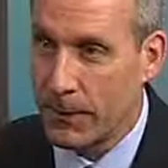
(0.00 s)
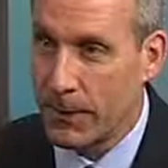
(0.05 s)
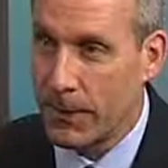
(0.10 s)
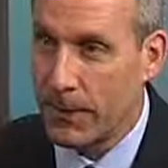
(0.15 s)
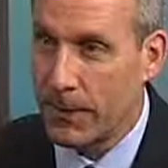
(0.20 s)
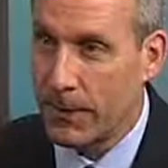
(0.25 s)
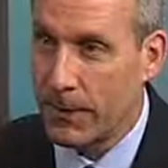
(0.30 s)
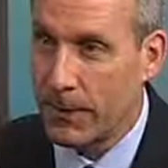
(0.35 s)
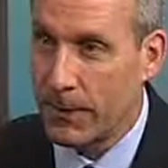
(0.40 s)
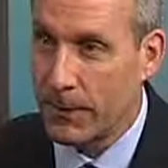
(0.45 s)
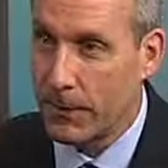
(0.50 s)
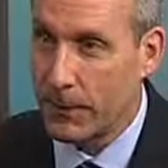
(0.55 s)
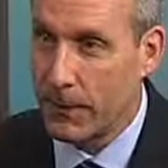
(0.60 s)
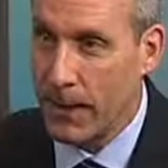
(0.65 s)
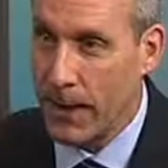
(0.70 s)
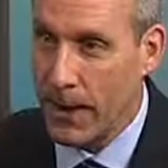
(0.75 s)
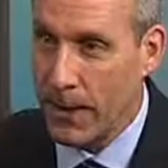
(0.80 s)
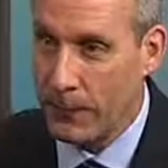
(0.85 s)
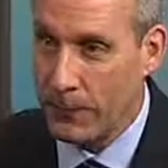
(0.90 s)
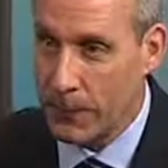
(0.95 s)
I'm glad that you're able
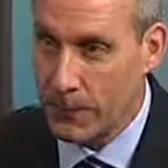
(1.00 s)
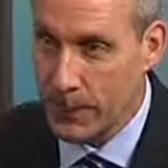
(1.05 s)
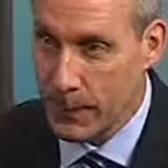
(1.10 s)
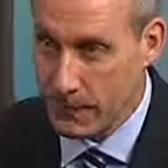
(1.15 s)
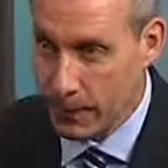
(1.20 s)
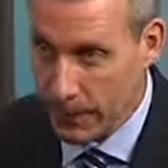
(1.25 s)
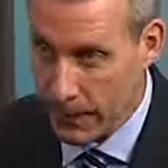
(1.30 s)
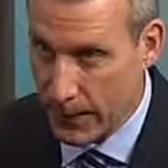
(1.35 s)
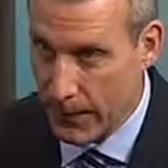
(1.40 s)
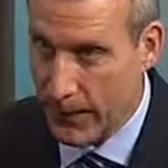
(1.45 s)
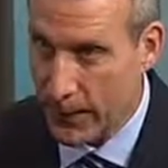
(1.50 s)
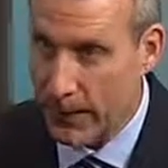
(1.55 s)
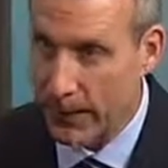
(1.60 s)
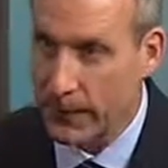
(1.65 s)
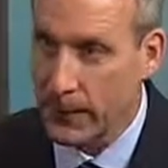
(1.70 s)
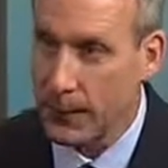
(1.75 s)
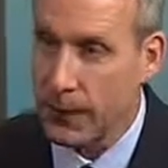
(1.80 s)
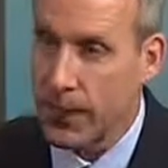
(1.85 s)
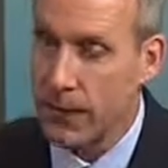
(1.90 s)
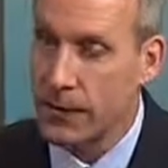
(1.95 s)
to have those people that
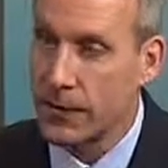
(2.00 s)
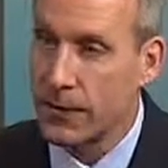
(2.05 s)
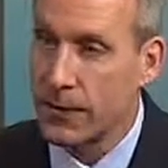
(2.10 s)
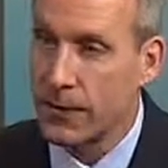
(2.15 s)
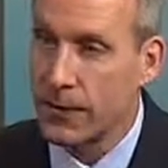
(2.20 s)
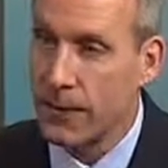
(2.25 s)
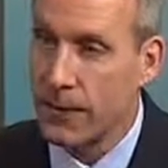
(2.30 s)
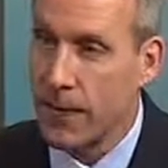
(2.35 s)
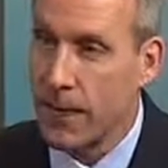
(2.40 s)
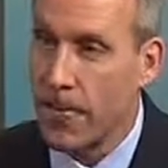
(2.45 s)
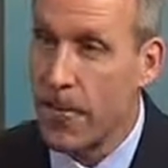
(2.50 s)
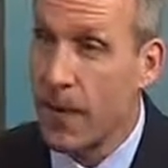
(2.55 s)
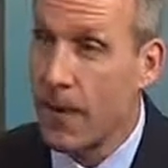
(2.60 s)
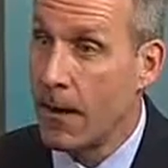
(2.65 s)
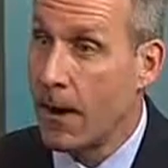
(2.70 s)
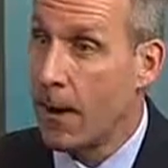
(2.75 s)
care so much to do that.